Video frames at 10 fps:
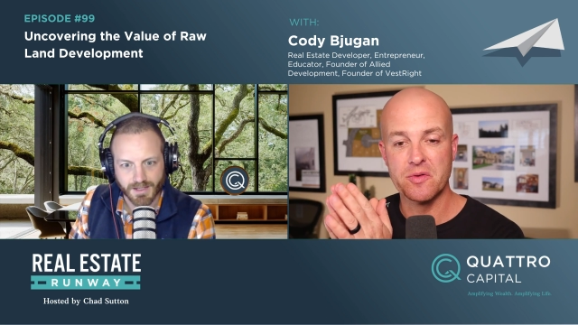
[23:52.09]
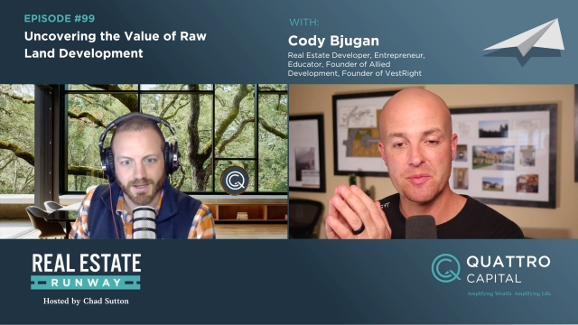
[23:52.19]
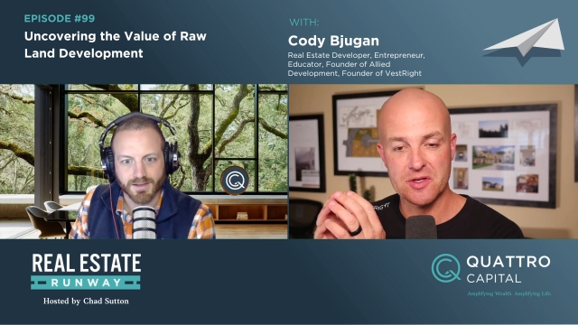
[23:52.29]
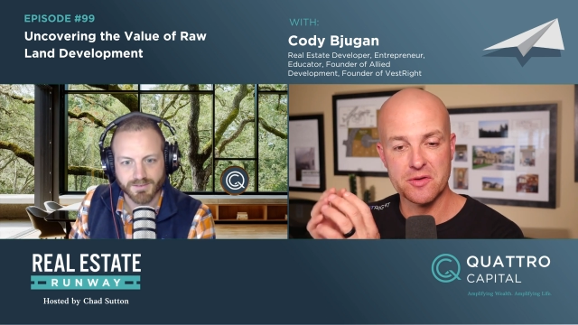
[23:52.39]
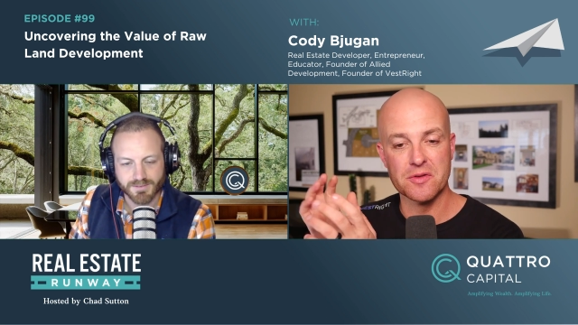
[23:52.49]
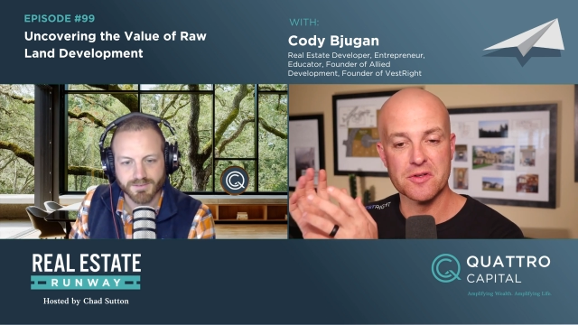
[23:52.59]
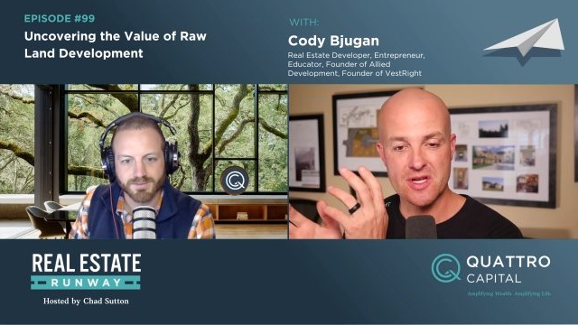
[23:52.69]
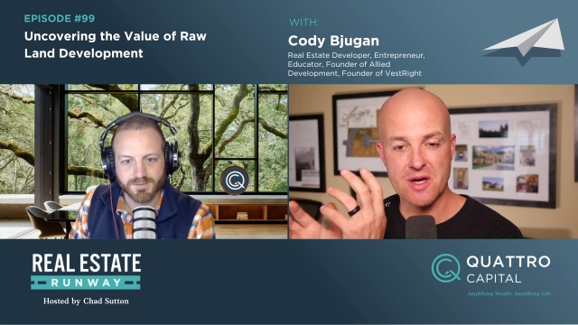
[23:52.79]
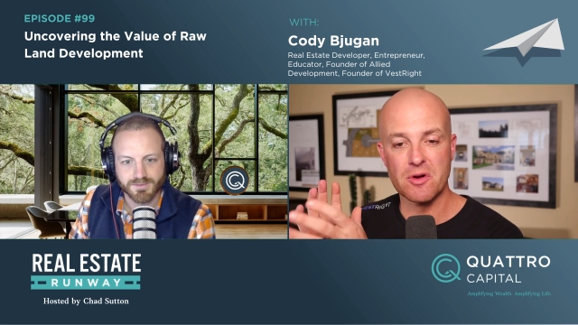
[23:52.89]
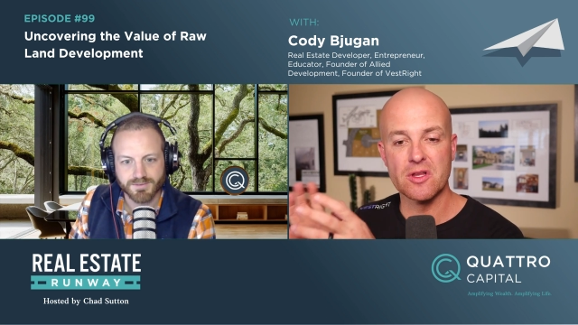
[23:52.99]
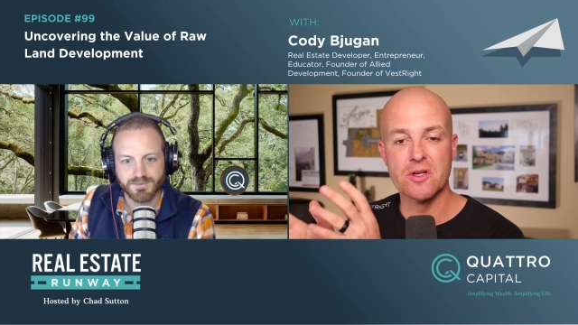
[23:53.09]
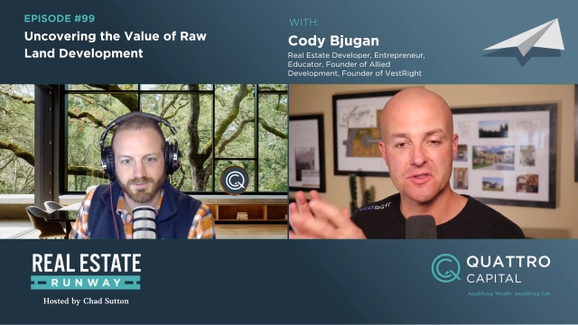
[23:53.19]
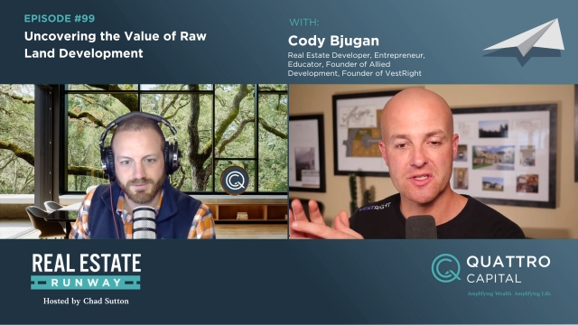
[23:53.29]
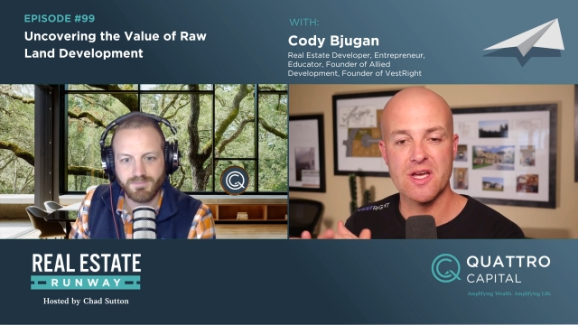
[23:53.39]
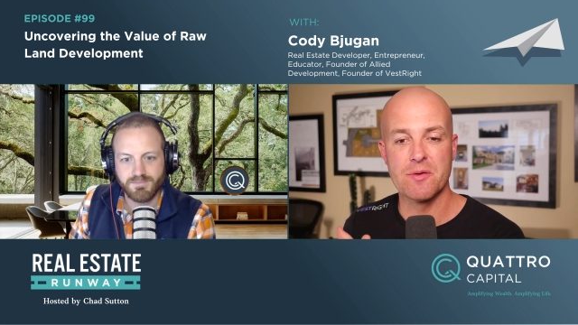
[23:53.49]
Speaker 1: approved, we've been doing those
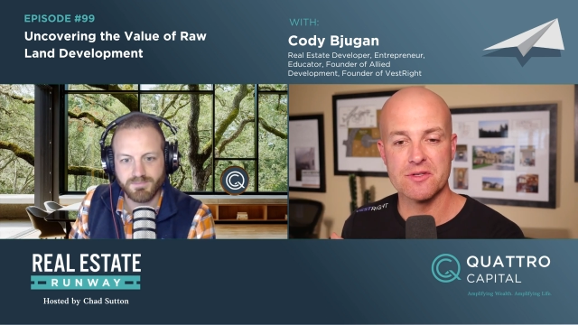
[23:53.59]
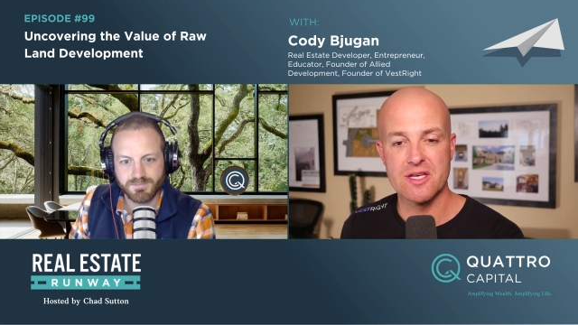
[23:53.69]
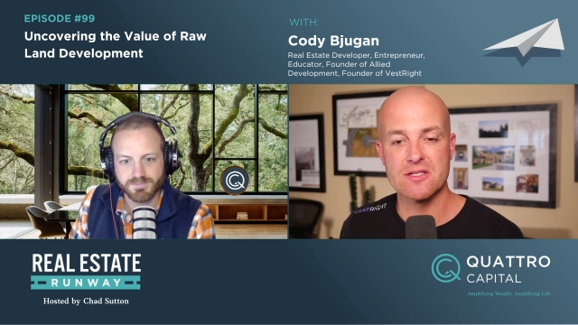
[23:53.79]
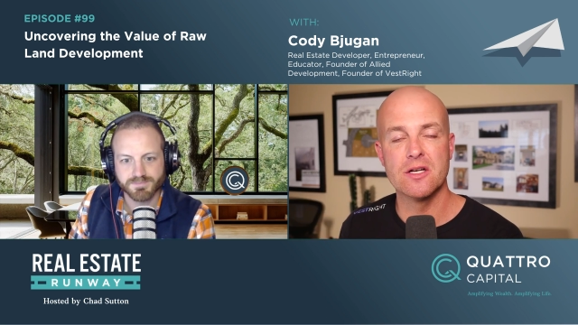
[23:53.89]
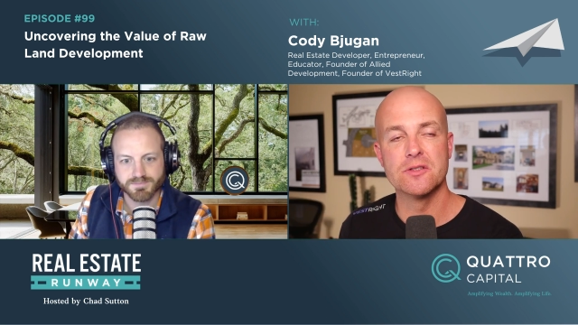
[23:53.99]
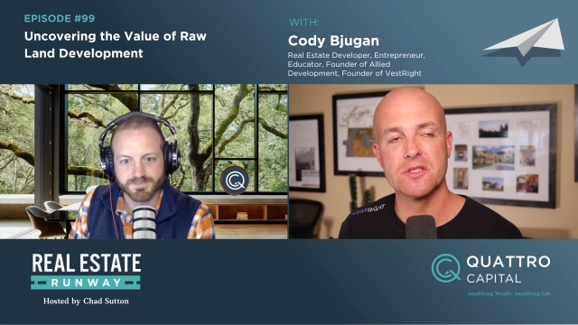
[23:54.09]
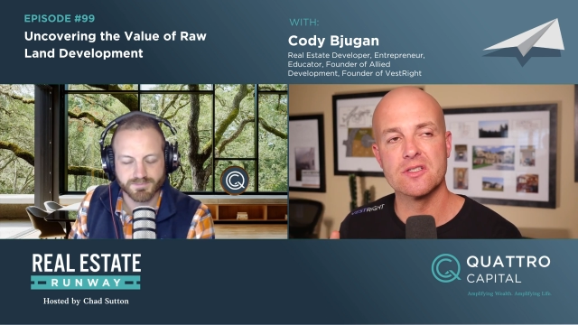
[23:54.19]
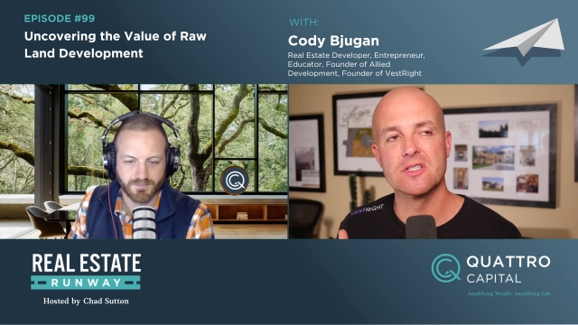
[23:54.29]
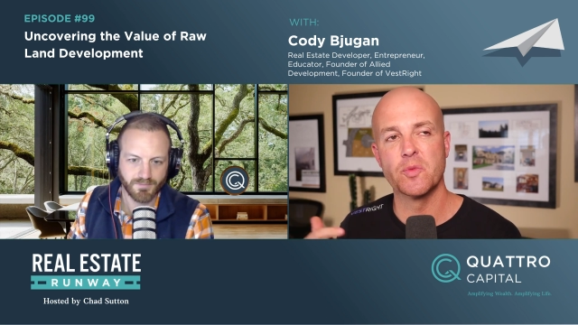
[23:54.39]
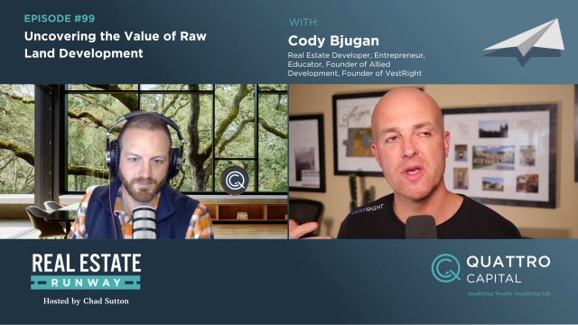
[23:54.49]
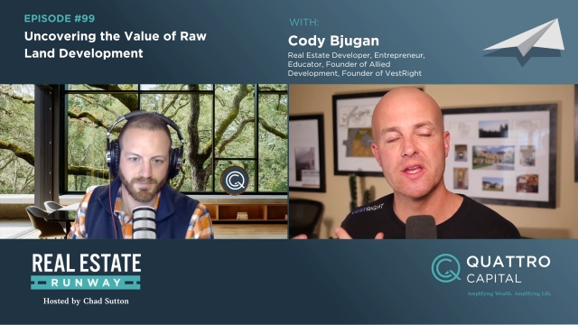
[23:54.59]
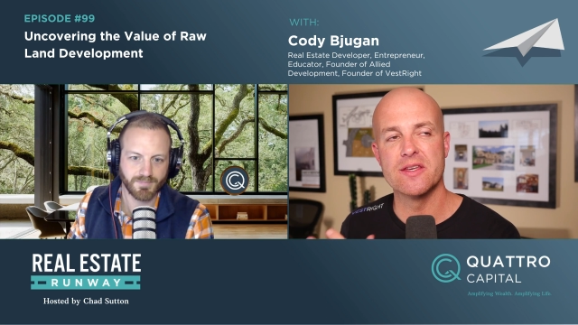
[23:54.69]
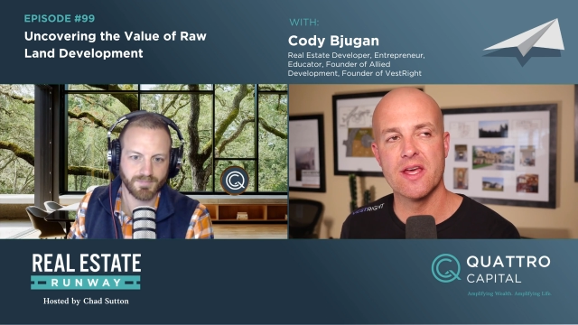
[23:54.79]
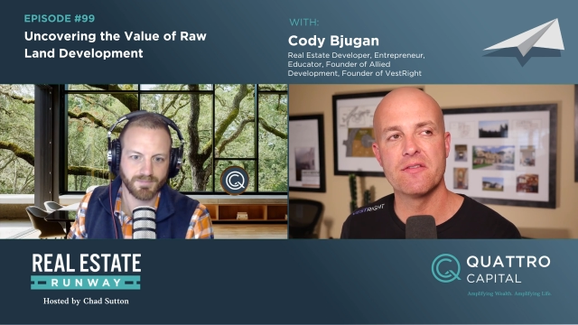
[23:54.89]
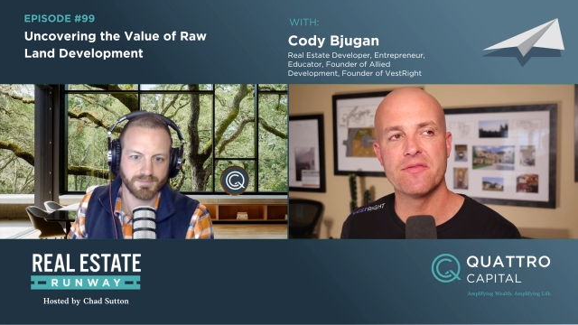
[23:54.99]
double closing, simultaneous closing
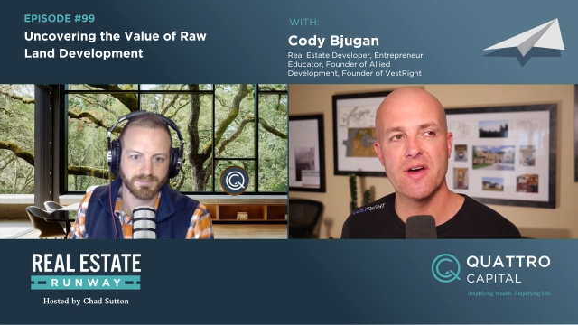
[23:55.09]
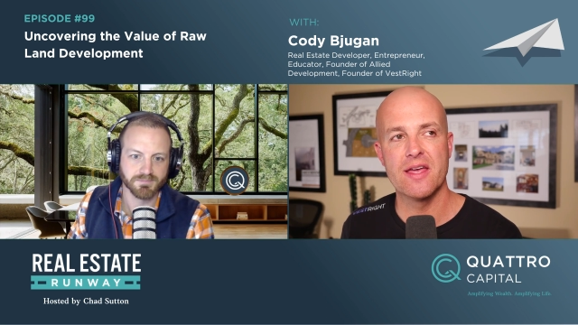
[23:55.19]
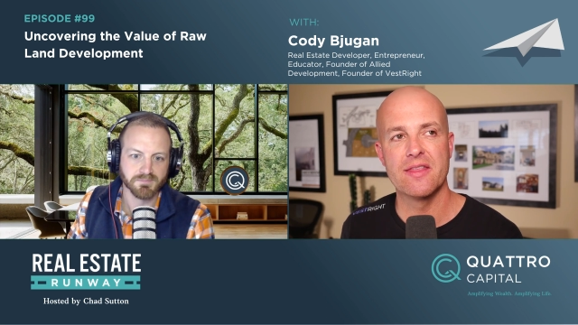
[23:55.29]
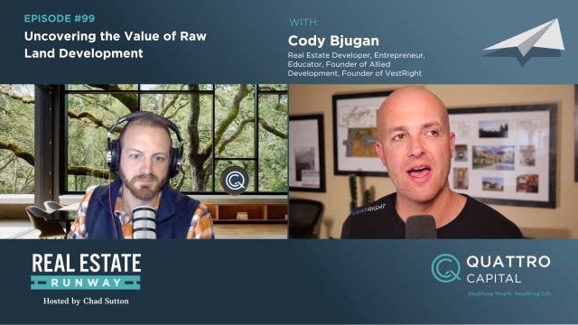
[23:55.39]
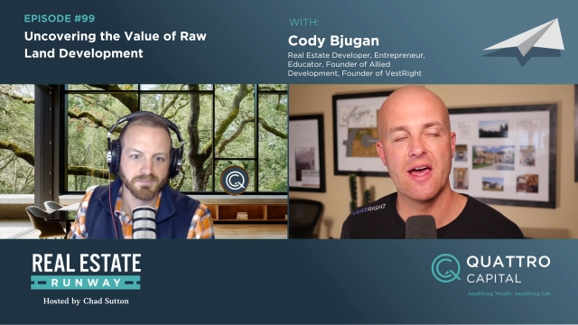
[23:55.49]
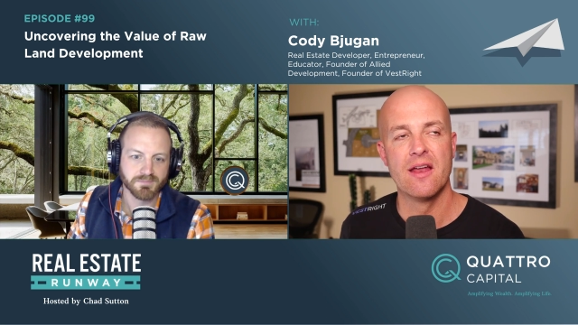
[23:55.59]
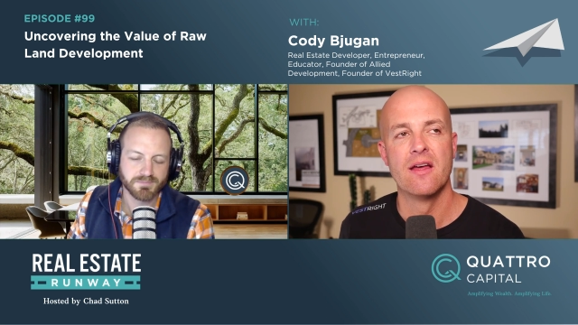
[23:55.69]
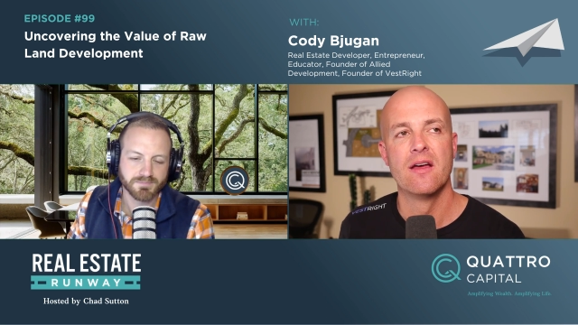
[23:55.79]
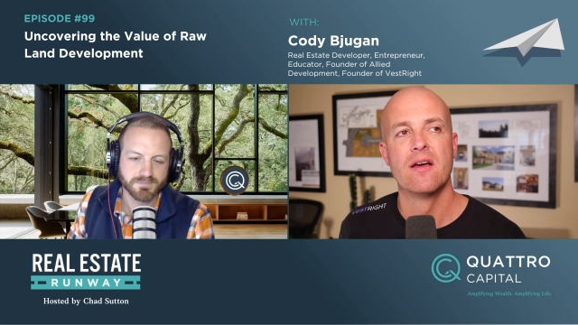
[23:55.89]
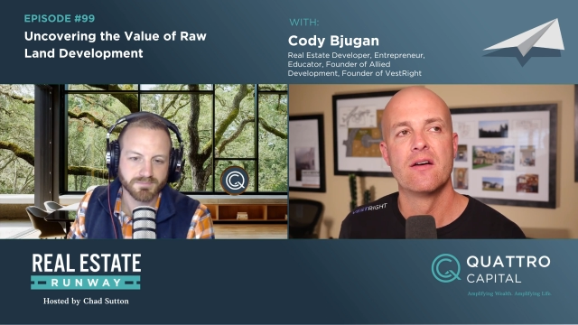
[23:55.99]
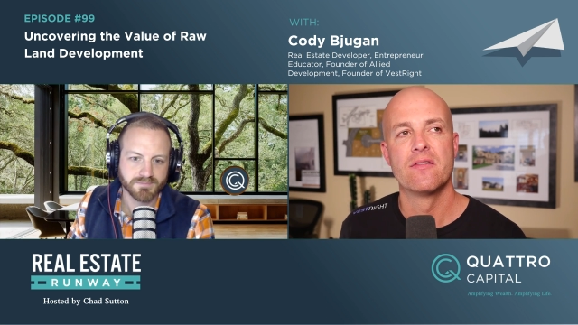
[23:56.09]
because we identify that